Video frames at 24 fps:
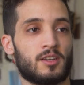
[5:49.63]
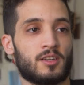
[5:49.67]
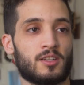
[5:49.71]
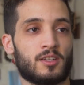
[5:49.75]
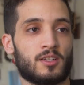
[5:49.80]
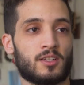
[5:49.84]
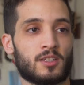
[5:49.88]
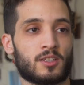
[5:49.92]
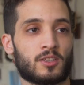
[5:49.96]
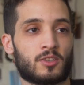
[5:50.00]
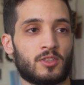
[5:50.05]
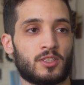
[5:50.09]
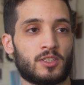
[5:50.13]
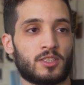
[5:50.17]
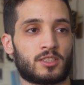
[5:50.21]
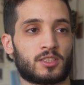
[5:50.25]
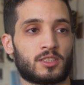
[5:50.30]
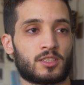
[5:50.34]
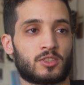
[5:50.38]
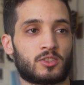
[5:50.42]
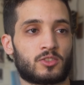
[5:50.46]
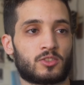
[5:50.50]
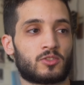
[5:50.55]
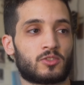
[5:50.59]
increase the
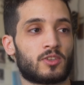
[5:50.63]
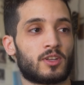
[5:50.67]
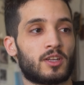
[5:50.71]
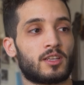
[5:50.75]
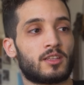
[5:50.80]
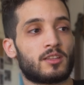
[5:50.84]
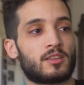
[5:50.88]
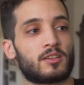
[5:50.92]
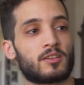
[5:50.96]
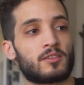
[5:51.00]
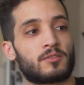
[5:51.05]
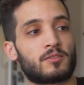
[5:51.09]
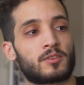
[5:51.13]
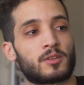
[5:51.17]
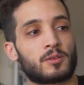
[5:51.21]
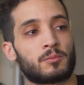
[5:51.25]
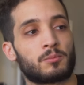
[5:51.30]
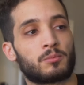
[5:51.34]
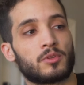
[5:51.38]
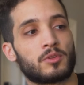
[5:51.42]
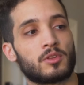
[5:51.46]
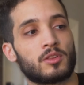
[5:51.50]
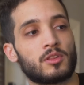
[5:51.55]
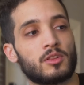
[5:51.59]
strength of the
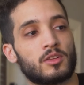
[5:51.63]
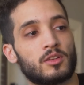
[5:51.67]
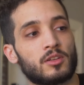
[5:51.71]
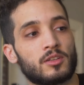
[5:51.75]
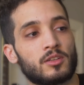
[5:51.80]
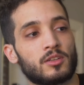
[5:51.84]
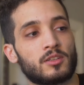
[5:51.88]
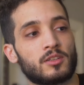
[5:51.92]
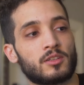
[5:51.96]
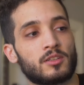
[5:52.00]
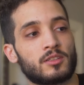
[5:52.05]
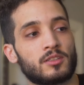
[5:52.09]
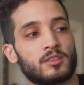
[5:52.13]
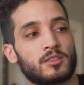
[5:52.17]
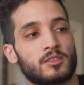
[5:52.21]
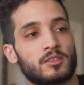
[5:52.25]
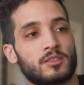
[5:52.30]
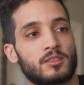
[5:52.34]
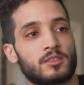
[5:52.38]
blur.